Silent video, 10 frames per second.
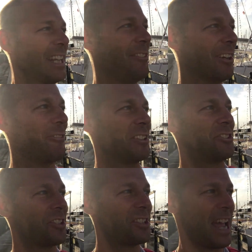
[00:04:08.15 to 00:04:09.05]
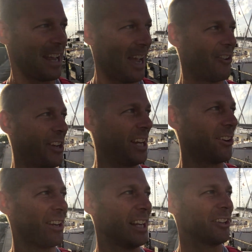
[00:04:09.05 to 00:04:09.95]
even if it's just out
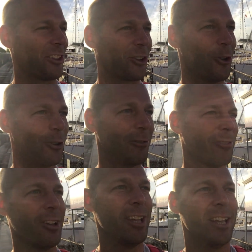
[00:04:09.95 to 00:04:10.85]
here into the Gulf.